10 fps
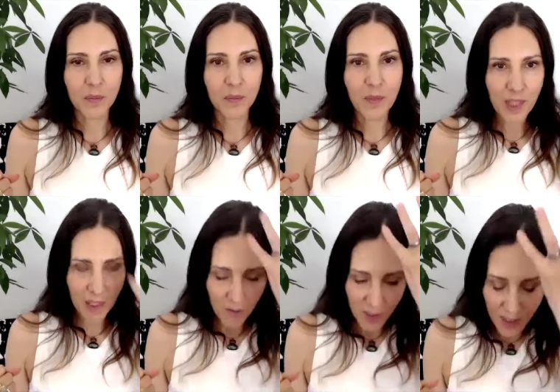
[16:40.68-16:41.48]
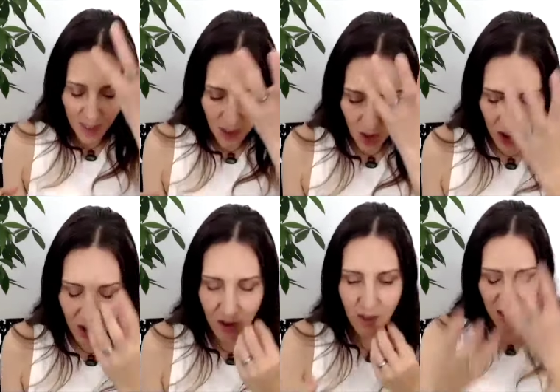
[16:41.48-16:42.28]
The
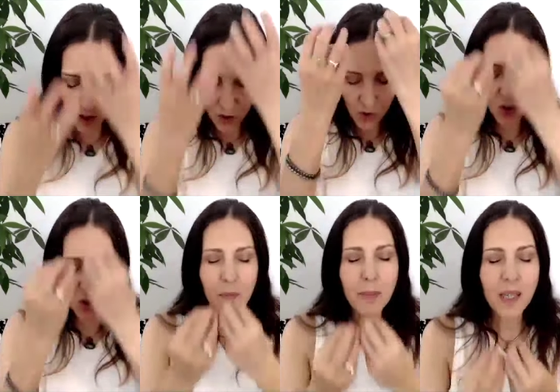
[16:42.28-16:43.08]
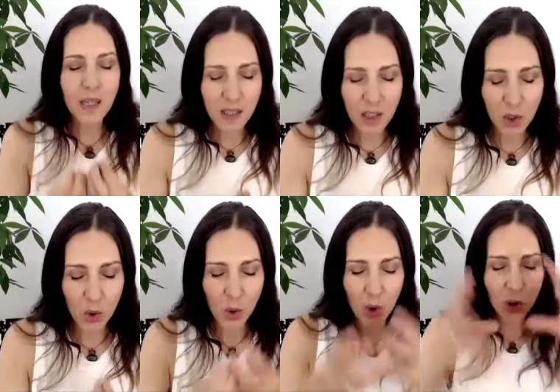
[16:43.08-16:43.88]
invitation is to meet it
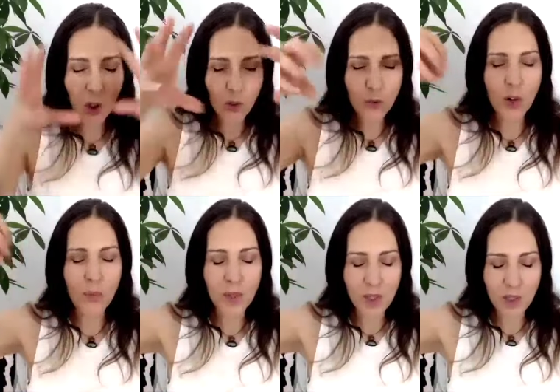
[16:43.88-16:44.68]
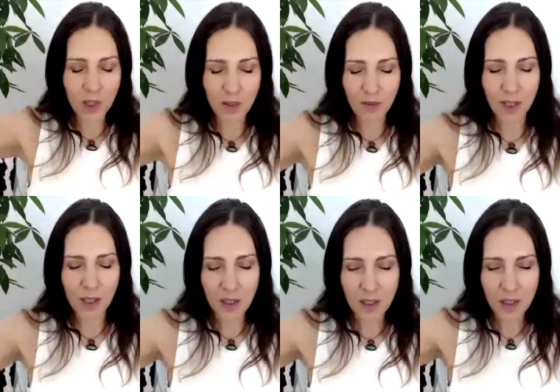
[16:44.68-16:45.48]
all, not from the
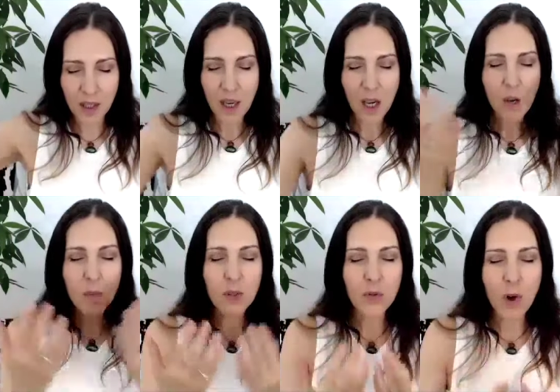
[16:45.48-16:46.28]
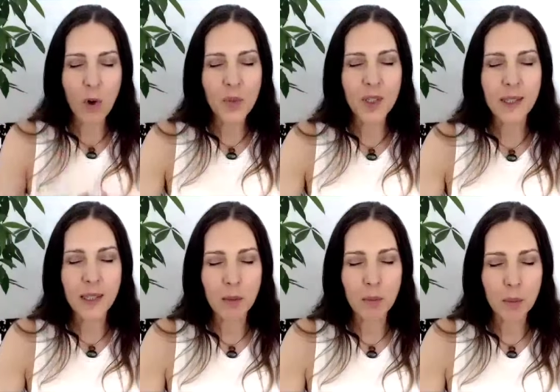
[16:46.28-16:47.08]
surface, but from the
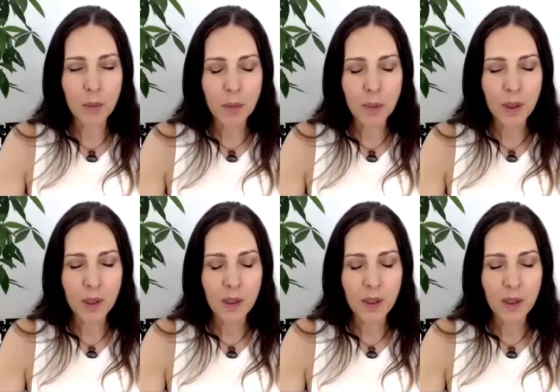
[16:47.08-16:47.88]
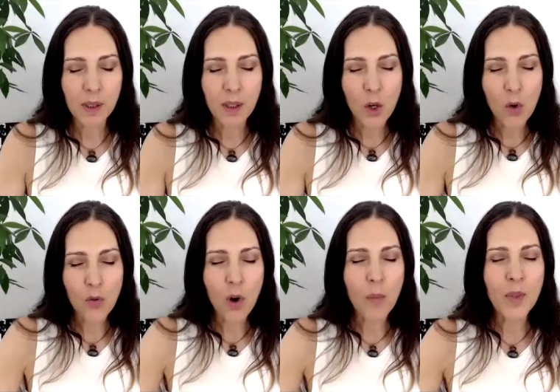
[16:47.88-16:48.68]
deep,
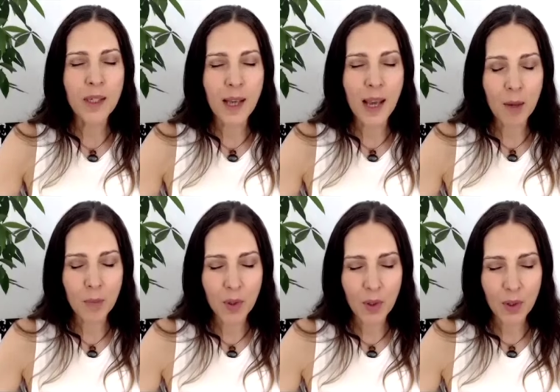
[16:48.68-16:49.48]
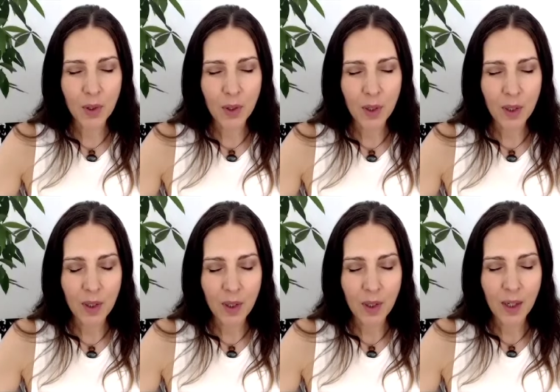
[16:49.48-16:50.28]
from the depth.
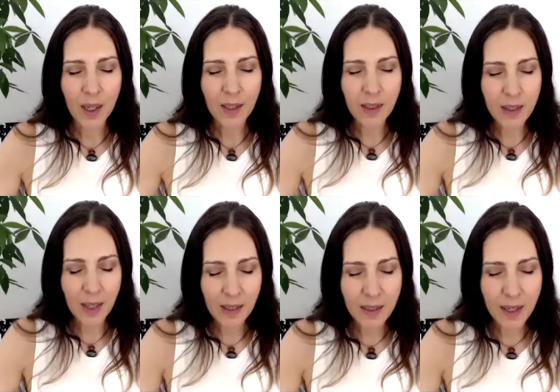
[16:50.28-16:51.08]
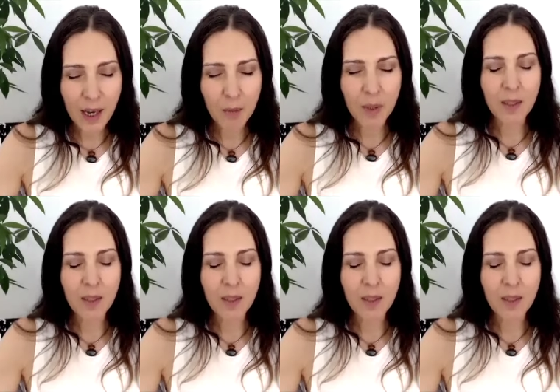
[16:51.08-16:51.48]
And in that depth,